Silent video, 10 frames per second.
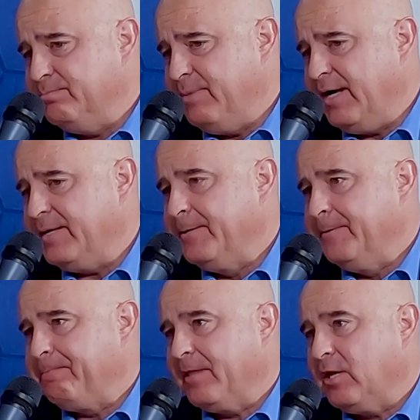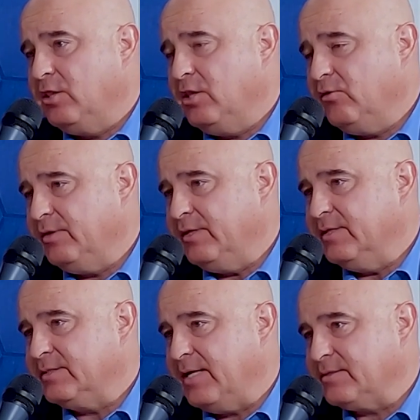But clearly
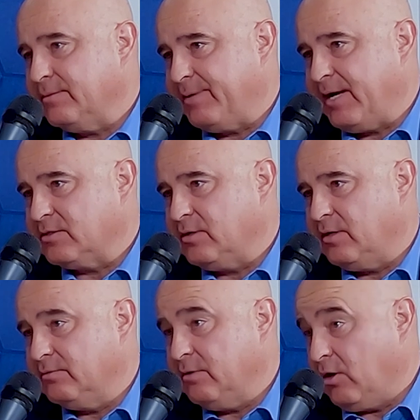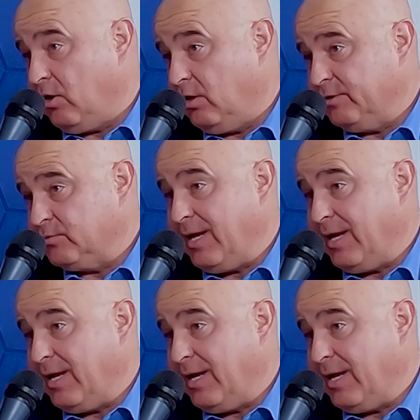this has impacts on all of us.